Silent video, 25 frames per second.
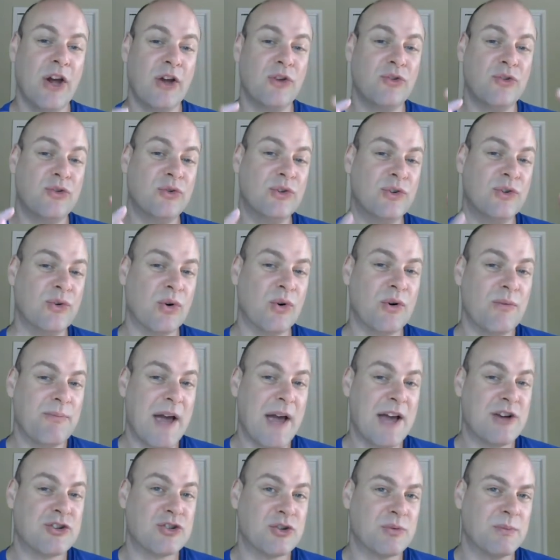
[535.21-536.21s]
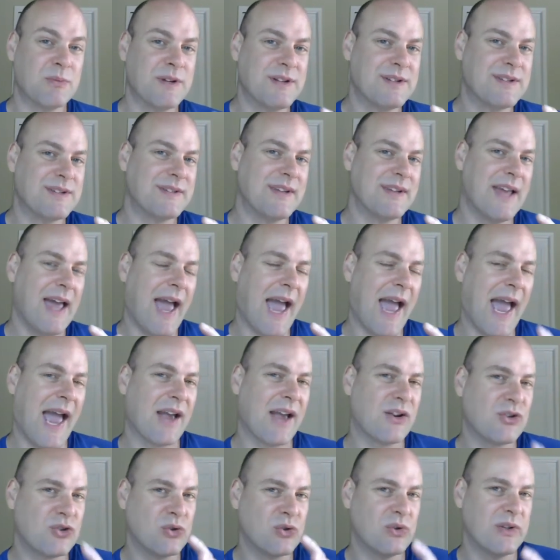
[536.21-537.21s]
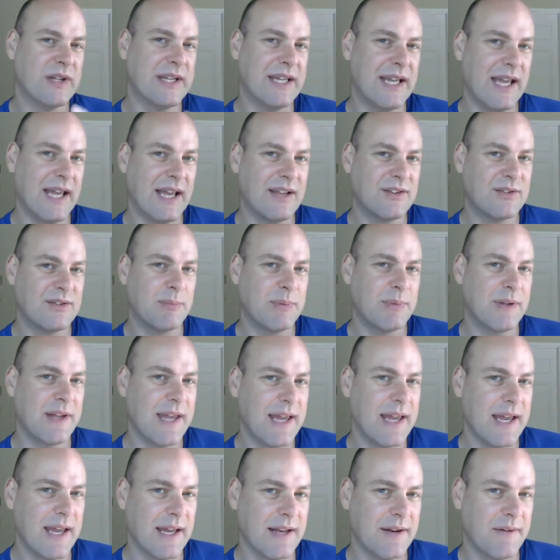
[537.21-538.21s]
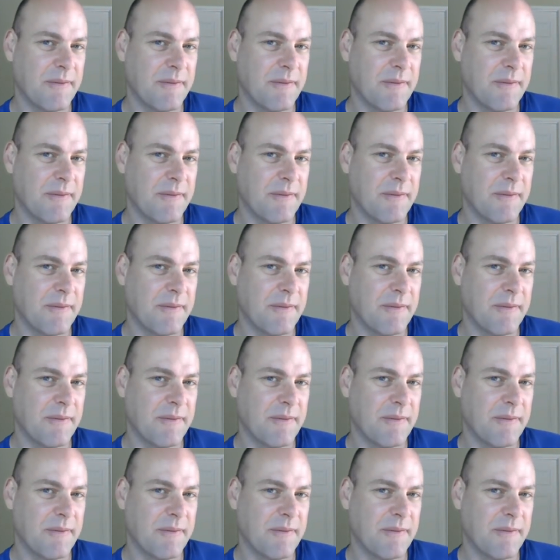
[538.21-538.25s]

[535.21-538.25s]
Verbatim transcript: do your measurements actually explain?